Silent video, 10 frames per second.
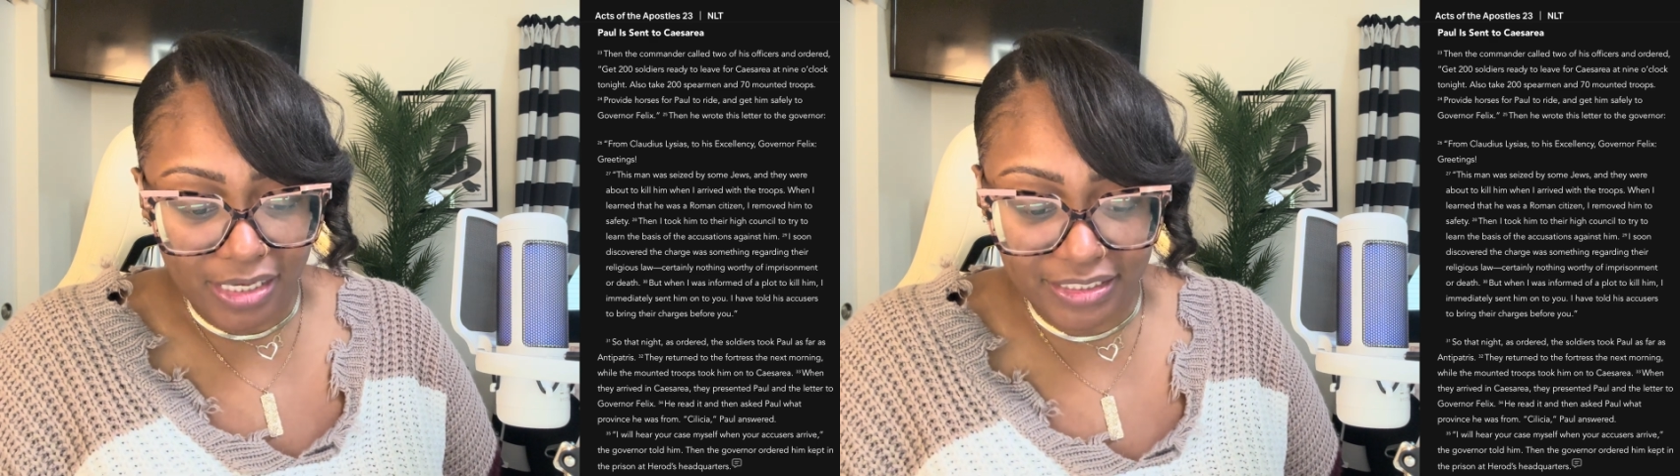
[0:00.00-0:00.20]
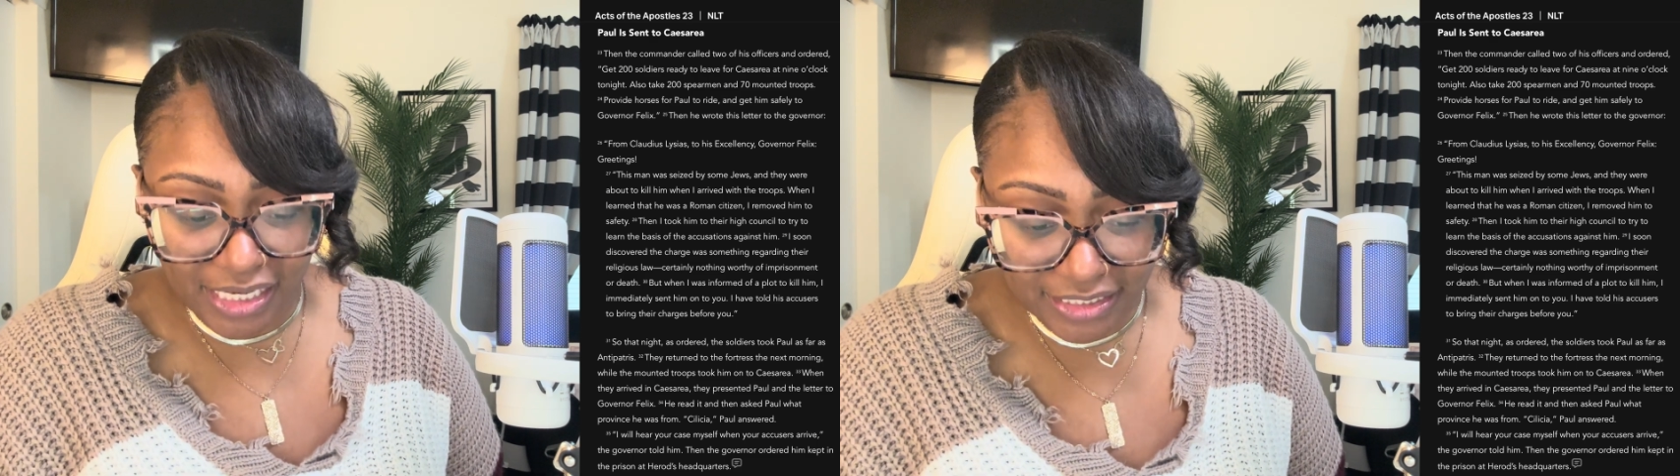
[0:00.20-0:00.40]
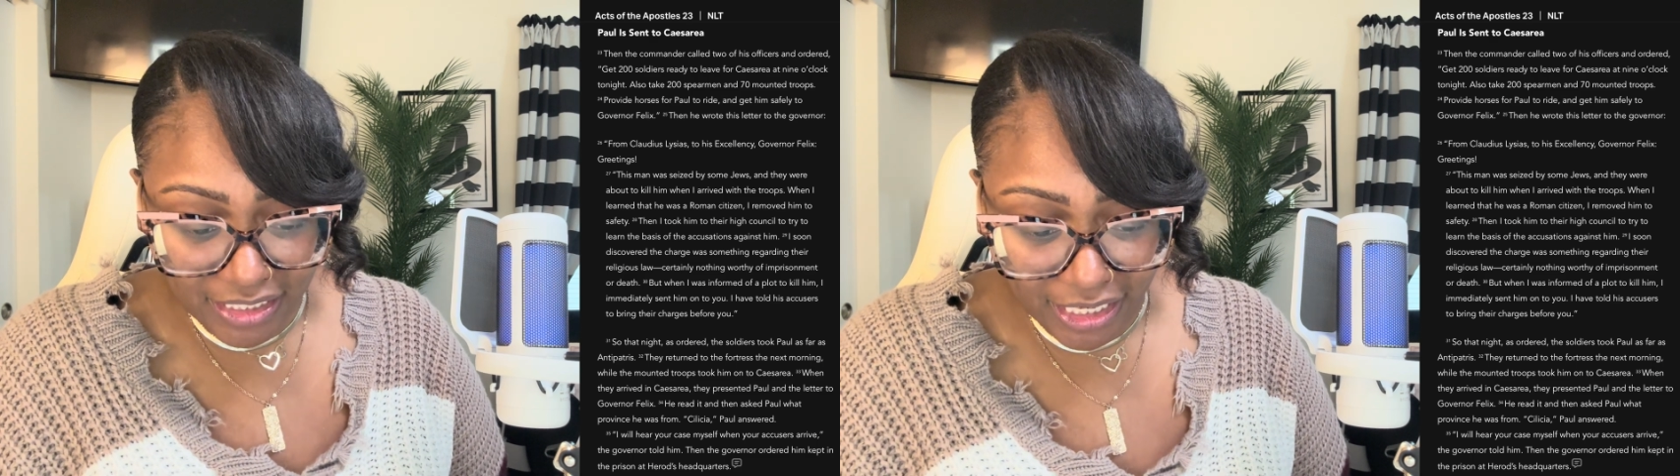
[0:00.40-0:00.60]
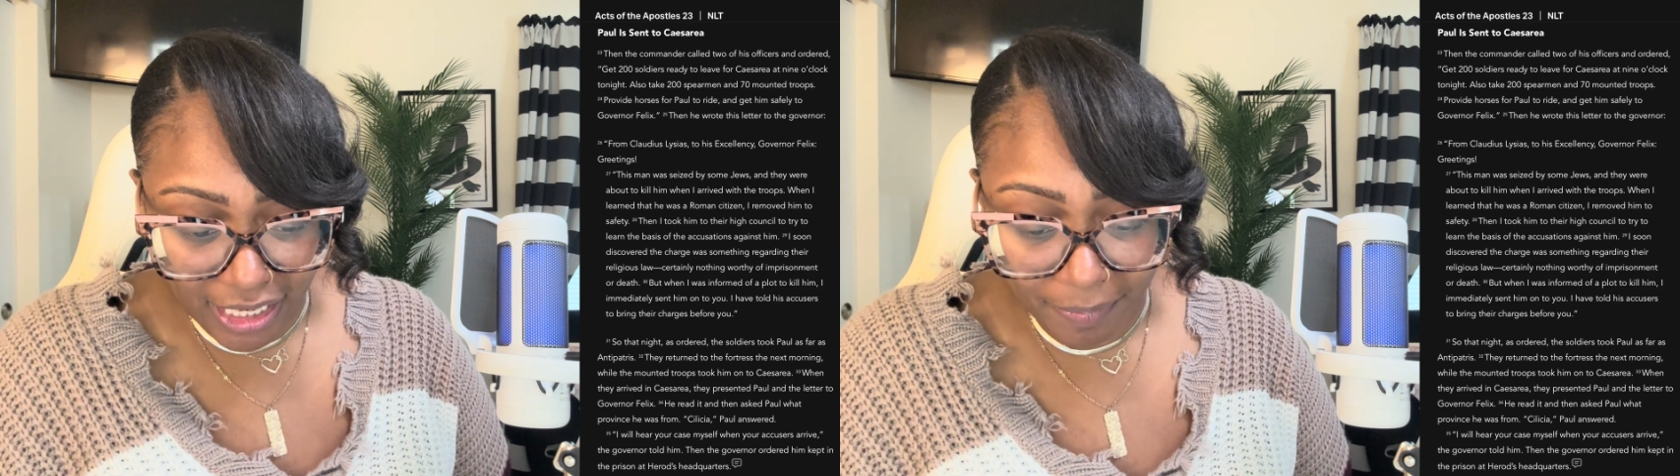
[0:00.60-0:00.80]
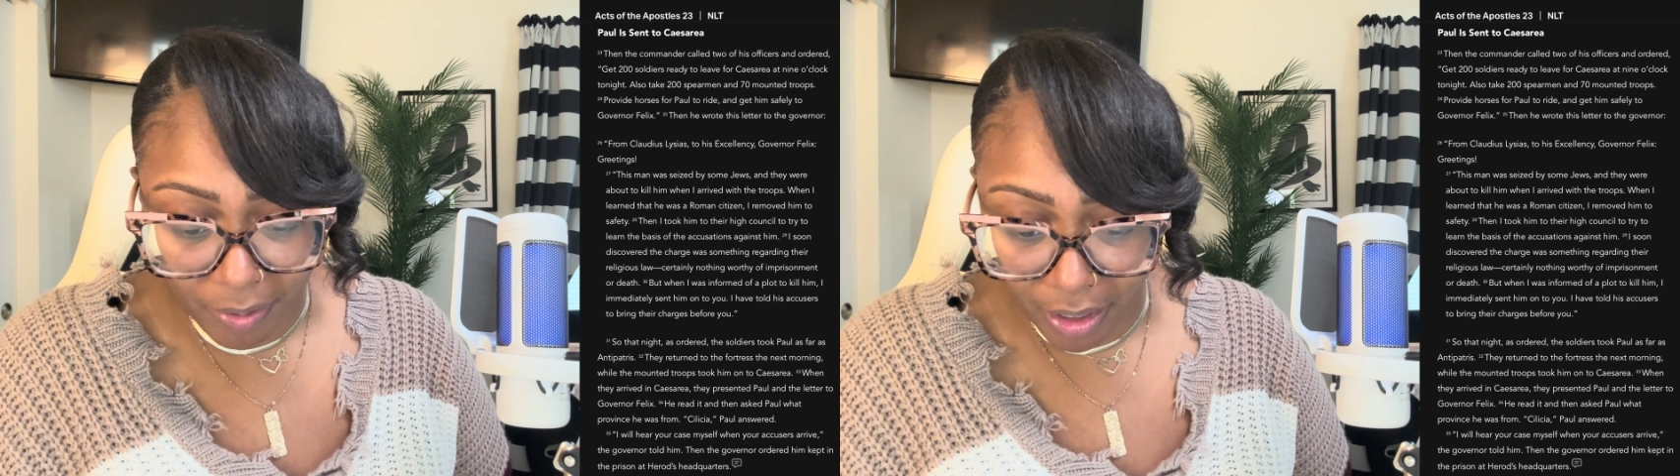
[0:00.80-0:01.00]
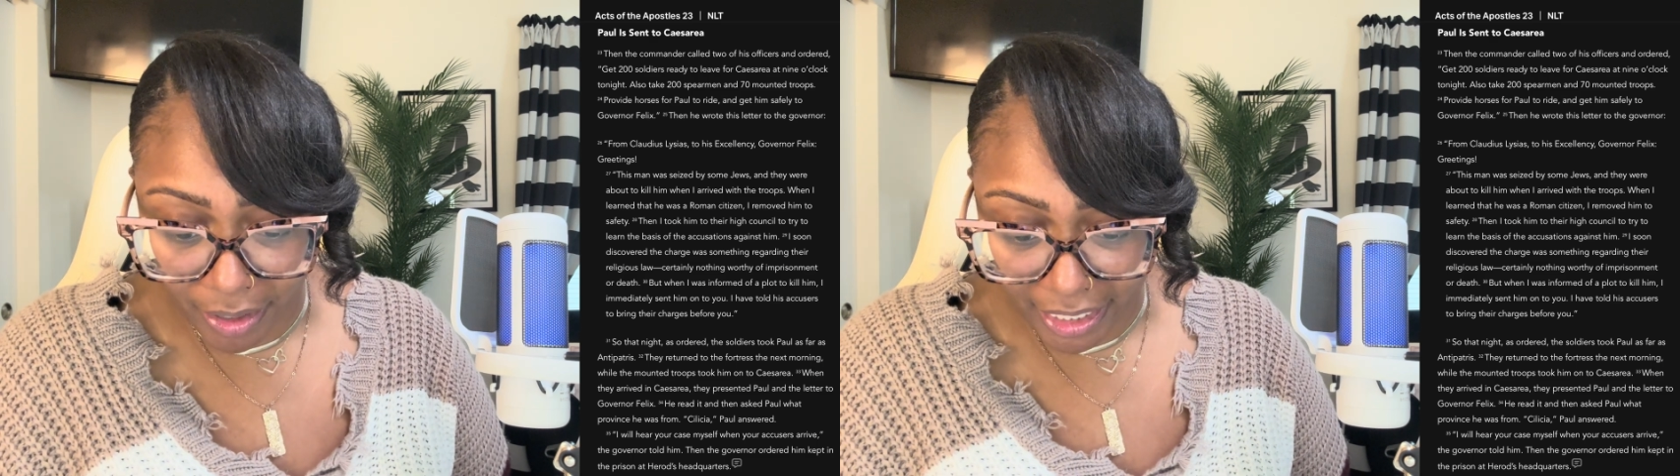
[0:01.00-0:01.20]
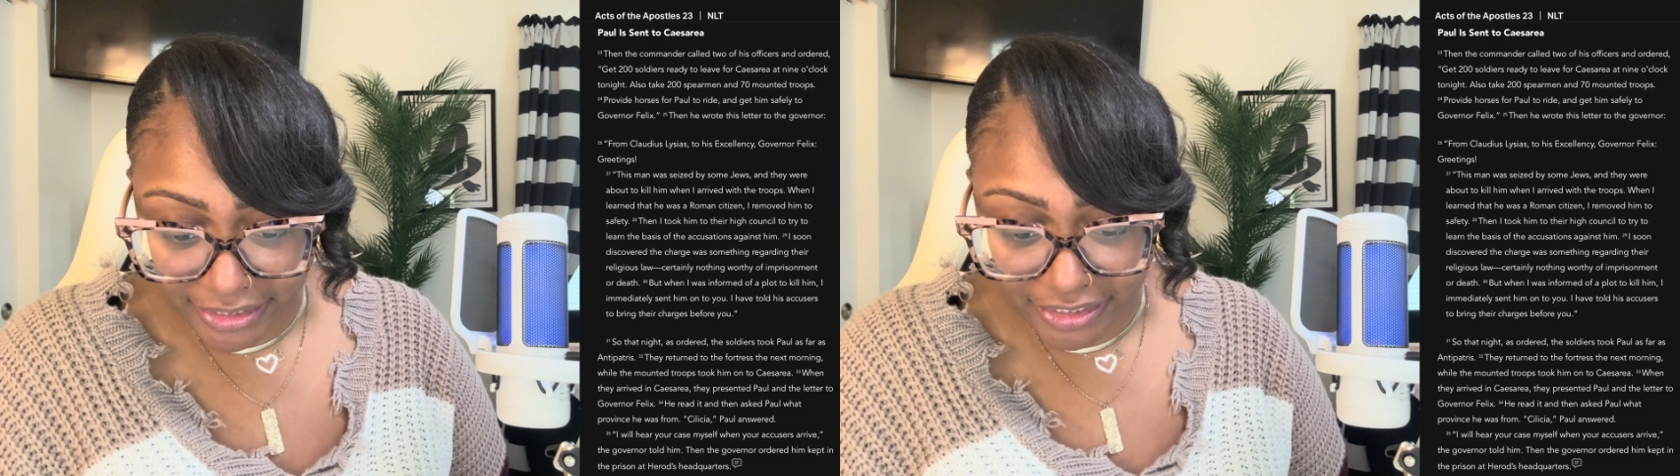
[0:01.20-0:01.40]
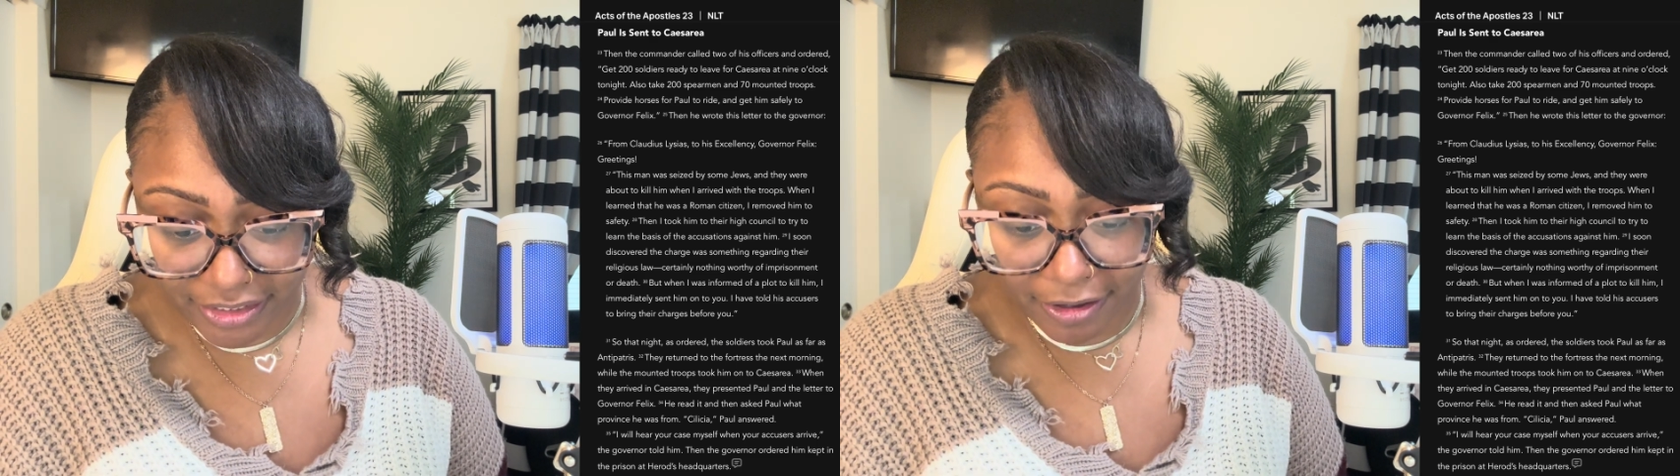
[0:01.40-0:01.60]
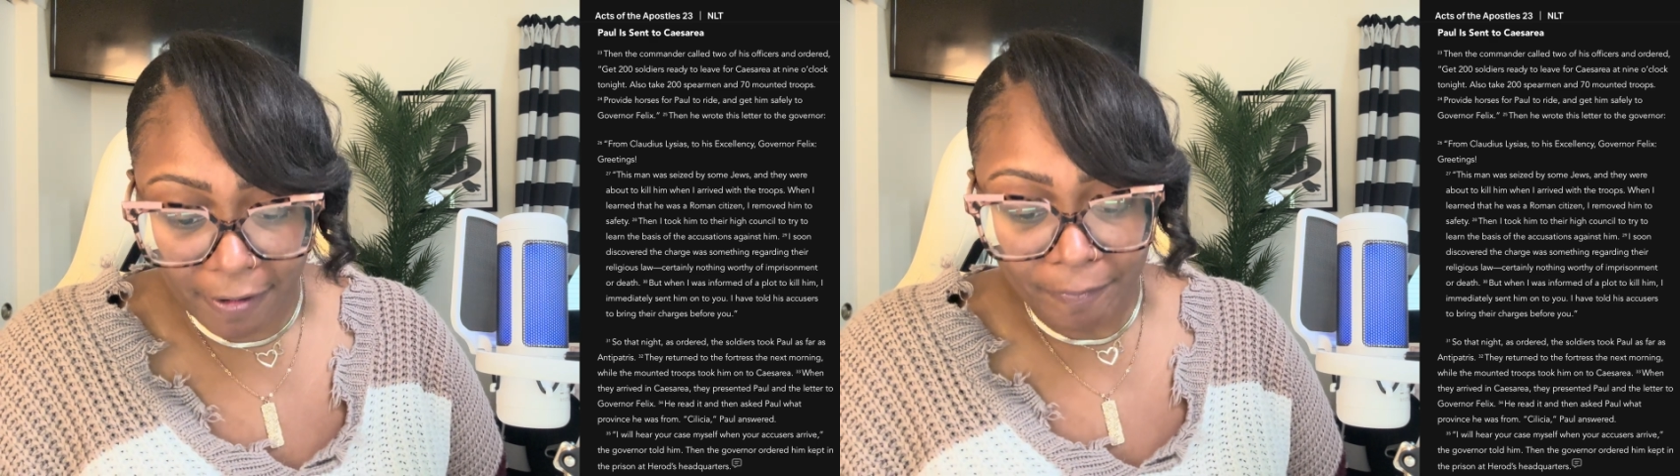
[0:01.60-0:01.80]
Caesarea, Paul answered.